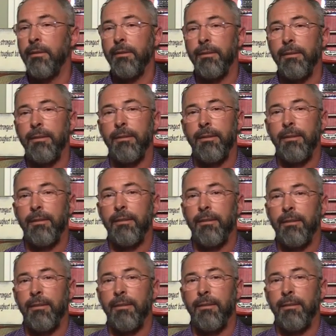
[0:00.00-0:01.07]

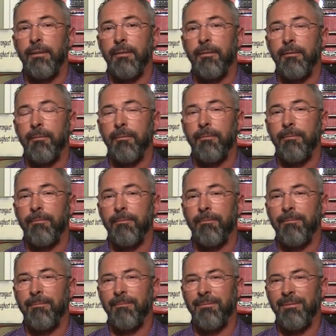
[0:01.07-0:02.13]

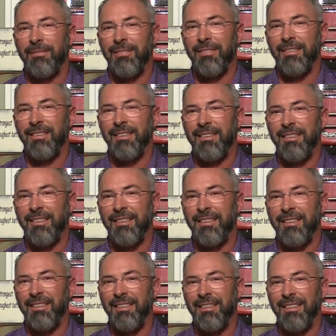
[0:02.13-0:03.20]

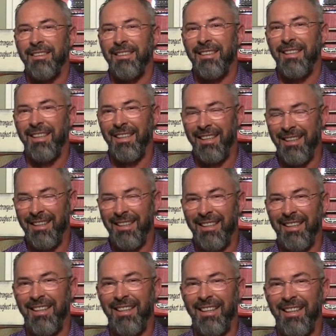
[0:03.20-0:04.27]

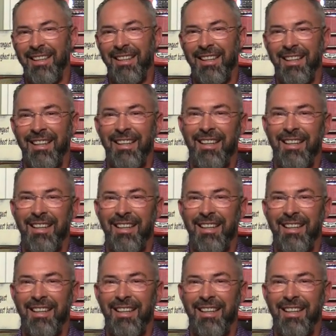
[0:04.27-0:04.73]
(silent)